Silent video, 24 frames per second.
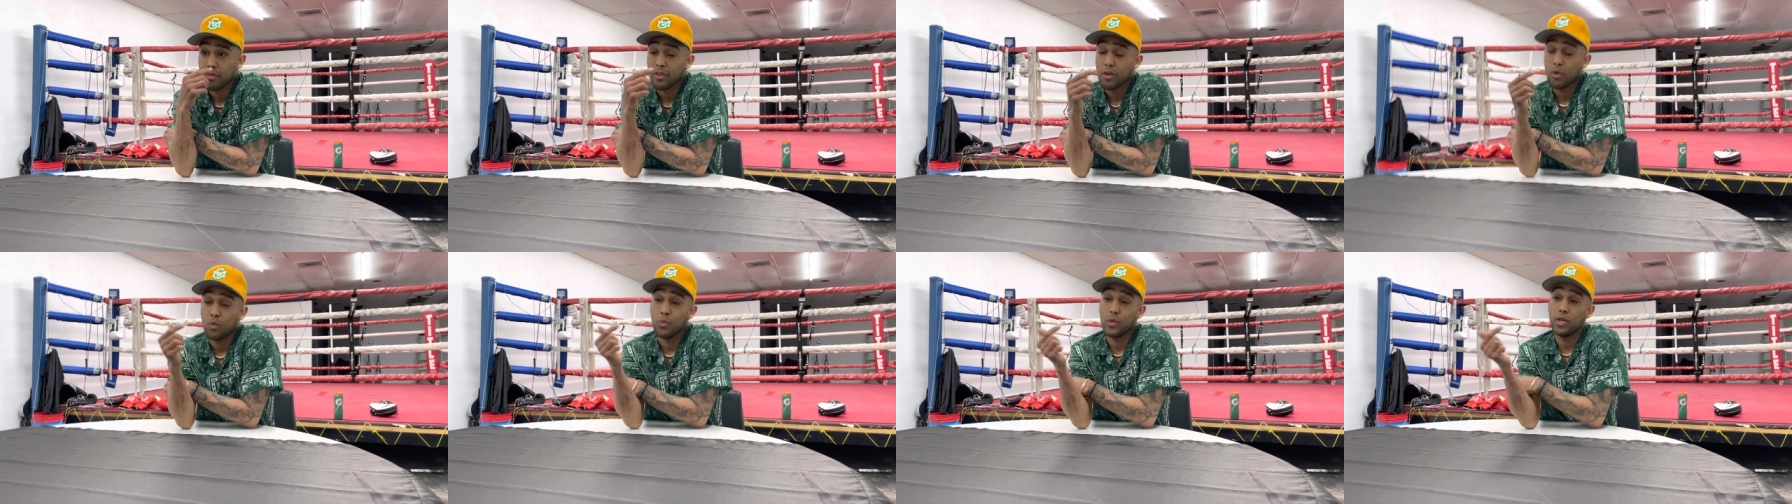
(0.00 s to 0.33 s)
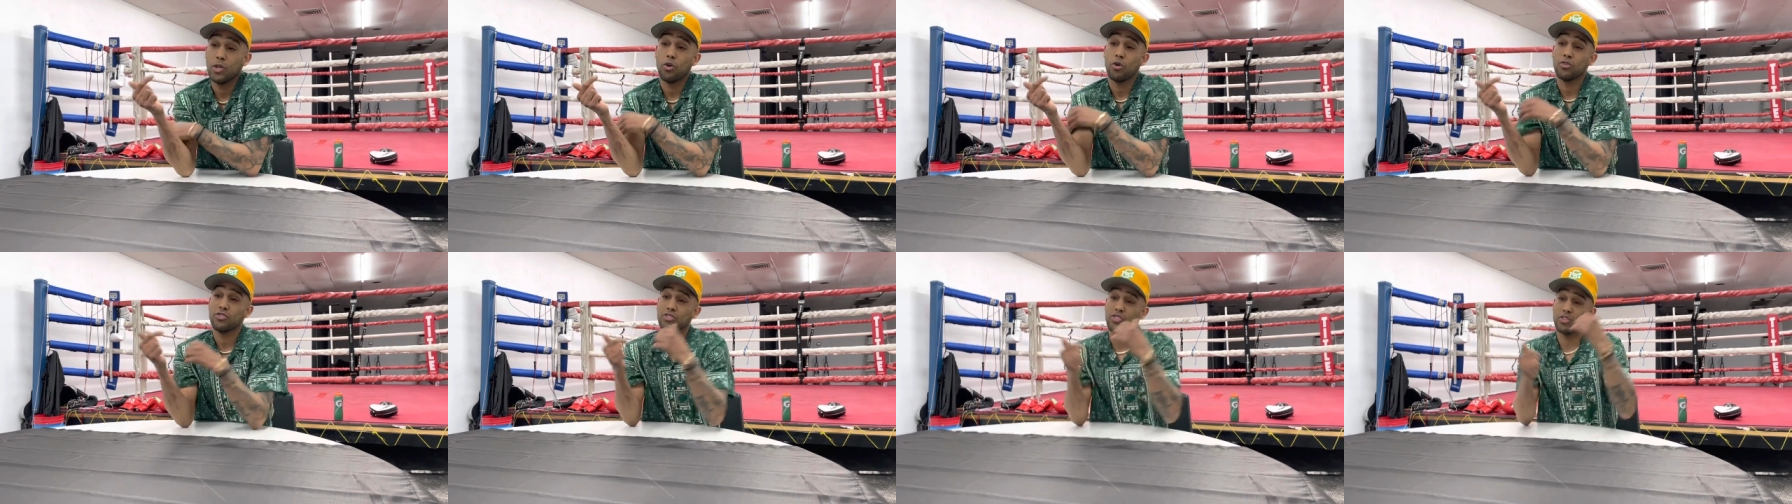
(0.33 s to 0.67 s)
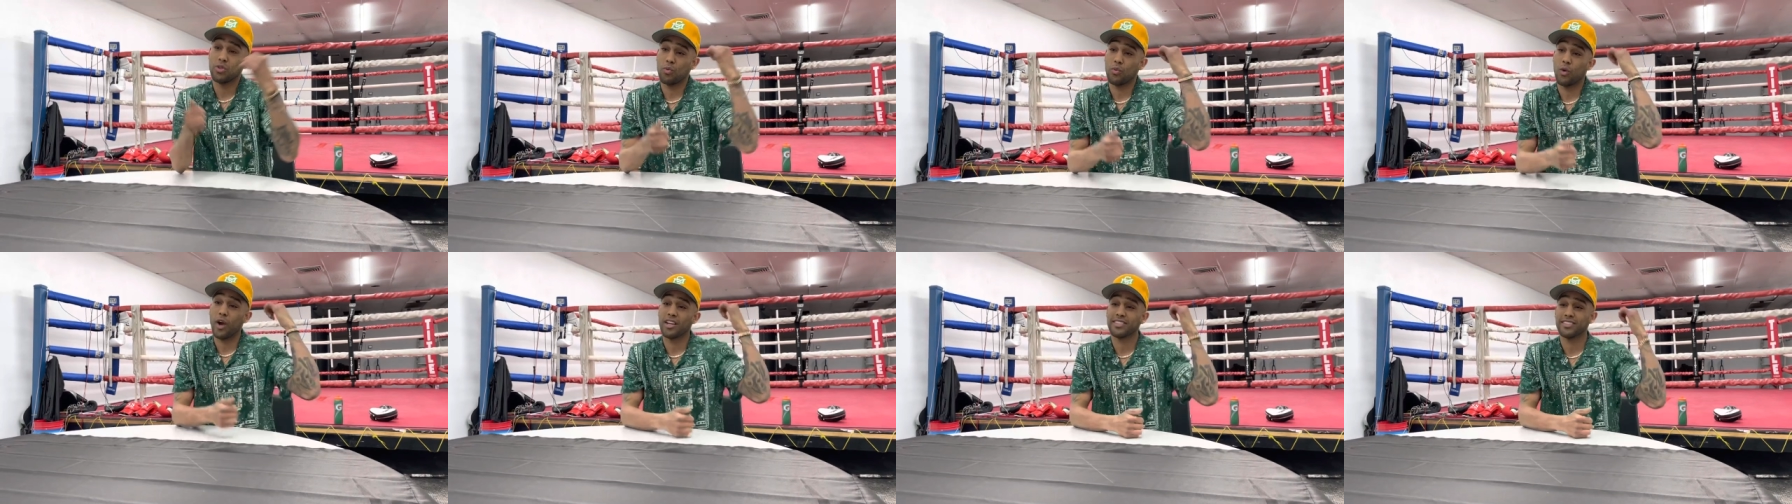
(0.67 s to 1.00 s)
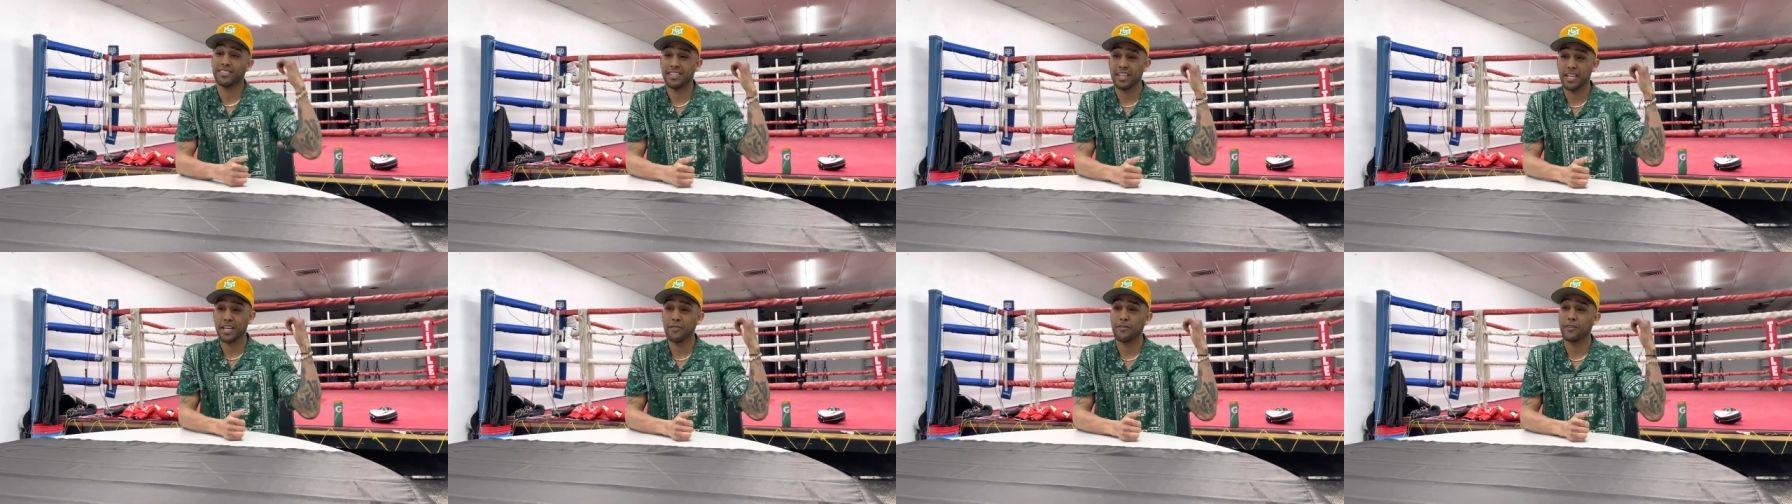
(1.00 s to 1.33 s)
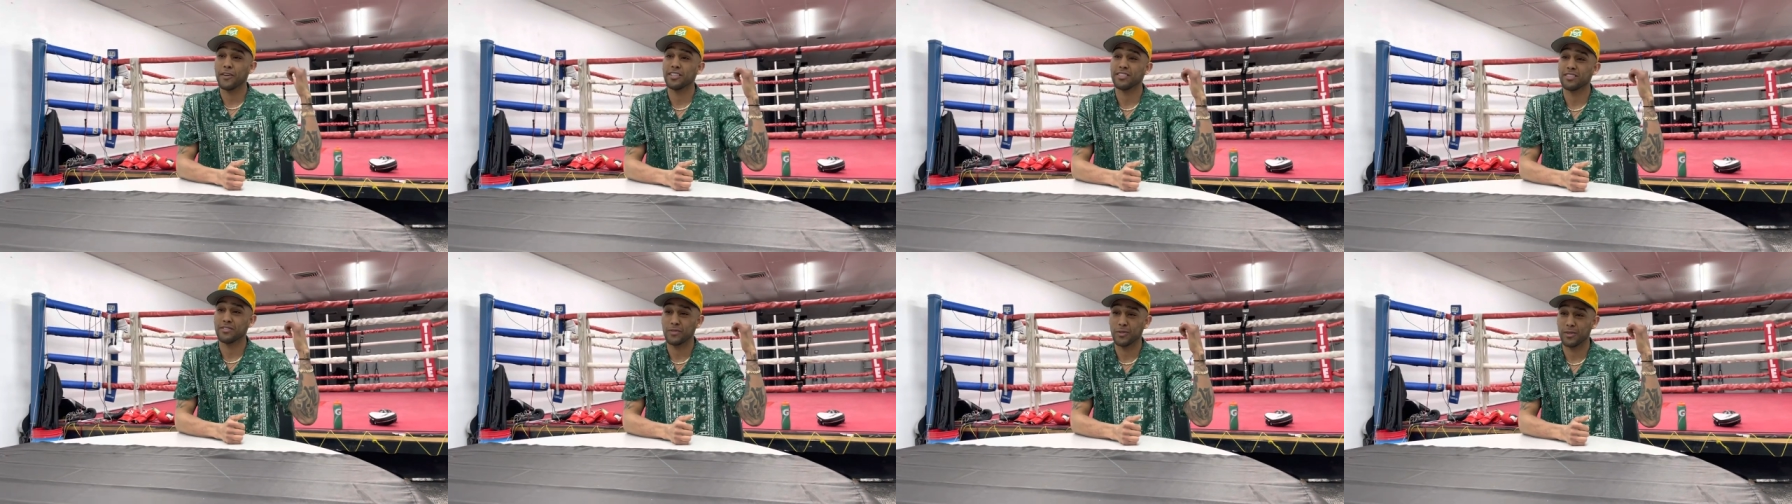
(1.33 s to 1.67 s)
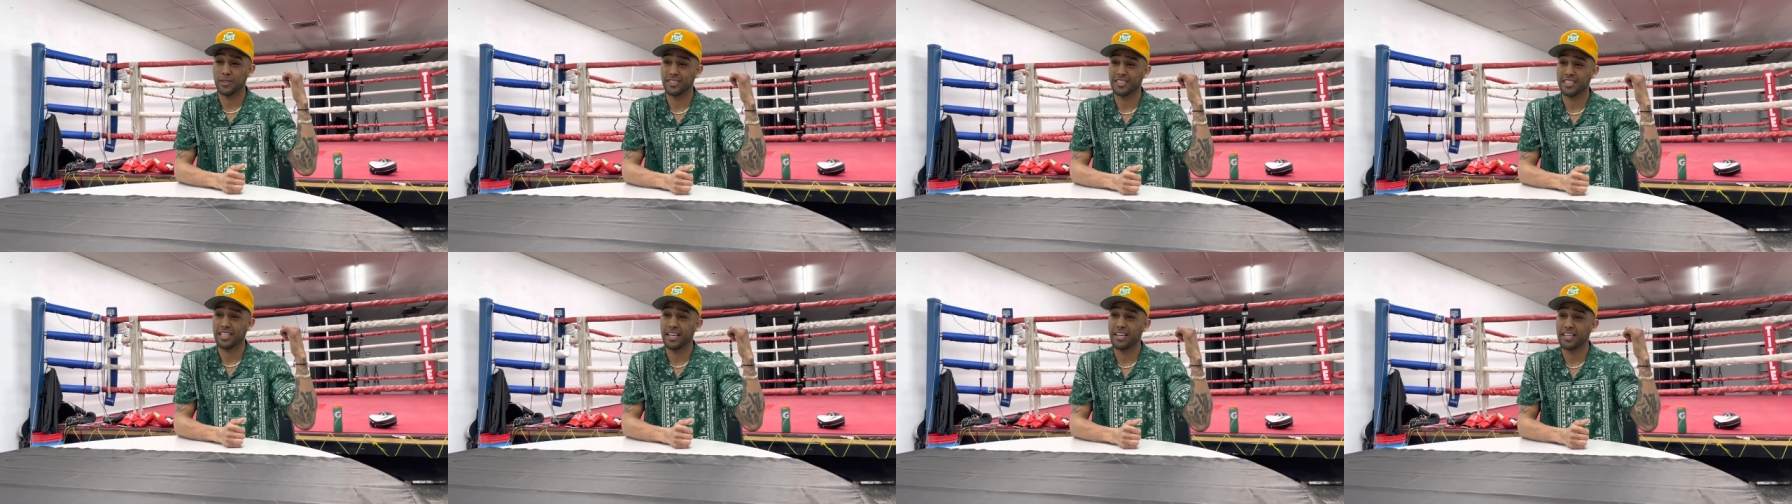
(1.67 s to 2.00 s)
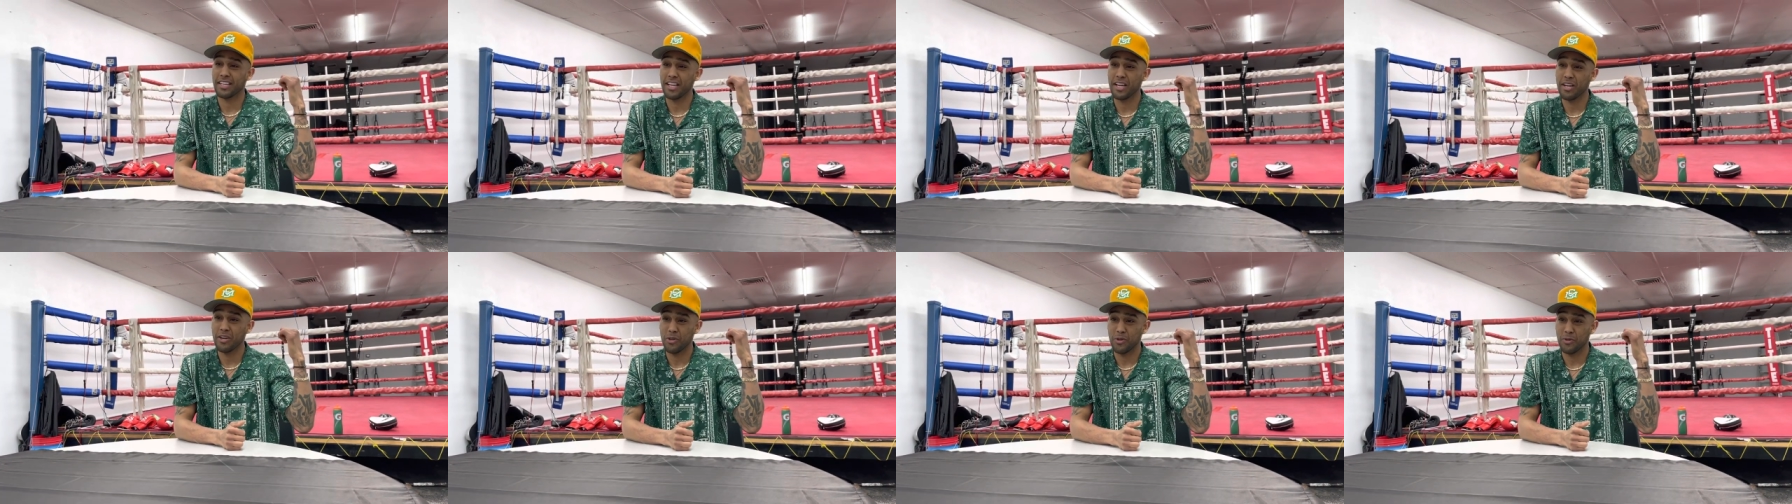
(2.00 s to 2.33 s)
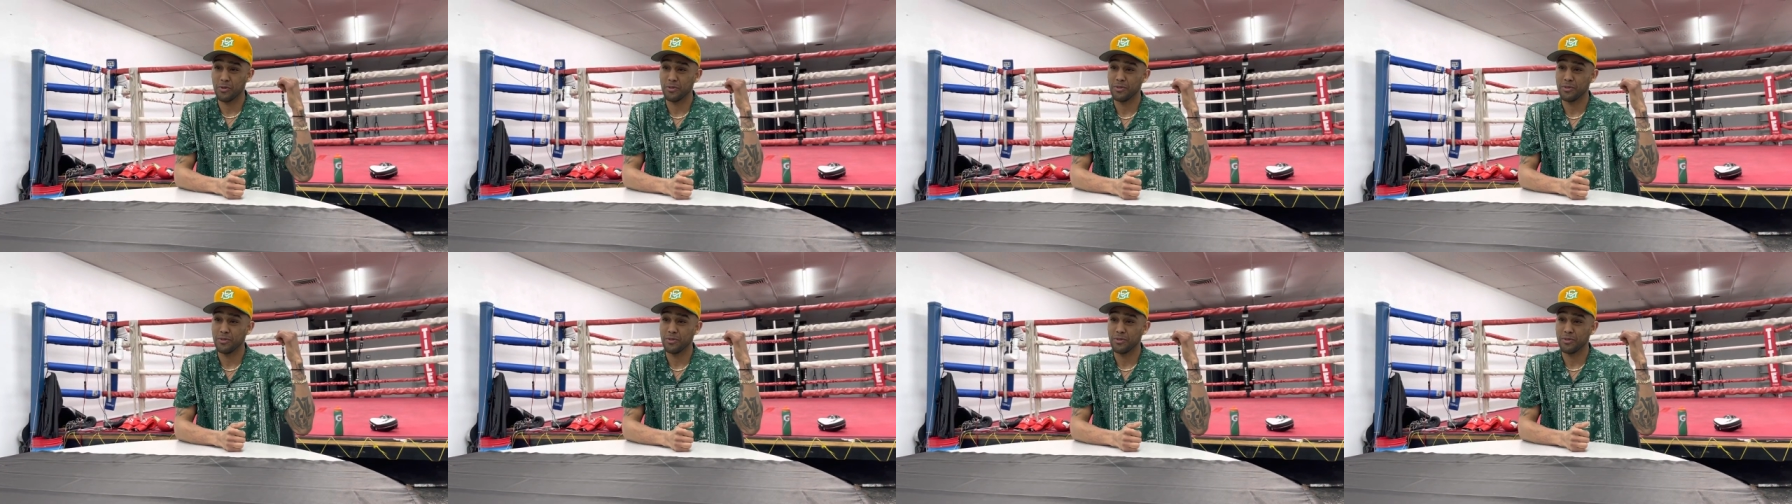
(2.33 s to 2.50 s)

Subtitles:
We go to the Rock Steady Festival in San Diego.